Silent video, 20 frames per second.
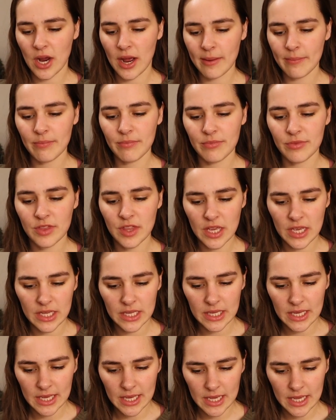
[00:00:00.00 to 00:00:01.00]
I'm
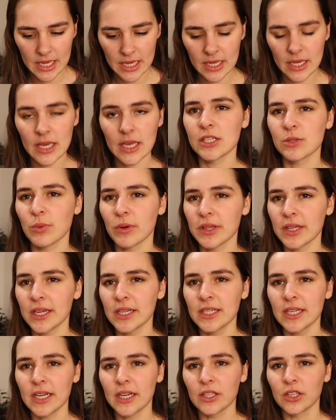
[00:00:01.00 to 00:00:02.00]
thinking is what they did.